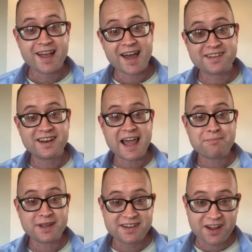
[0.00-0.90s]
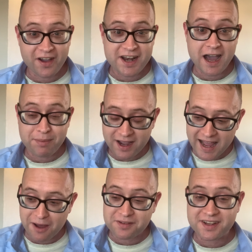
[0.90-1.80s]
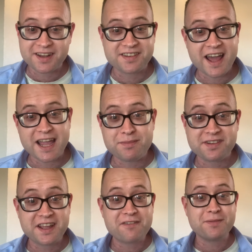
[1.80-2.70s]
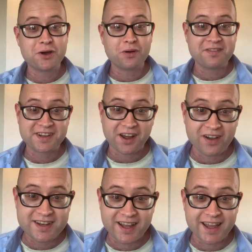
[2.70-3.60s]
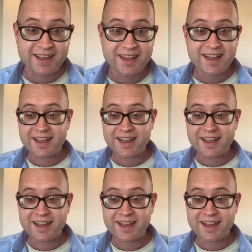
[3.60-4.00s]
has let me sign up accounts in his name. He's given me all of his ID.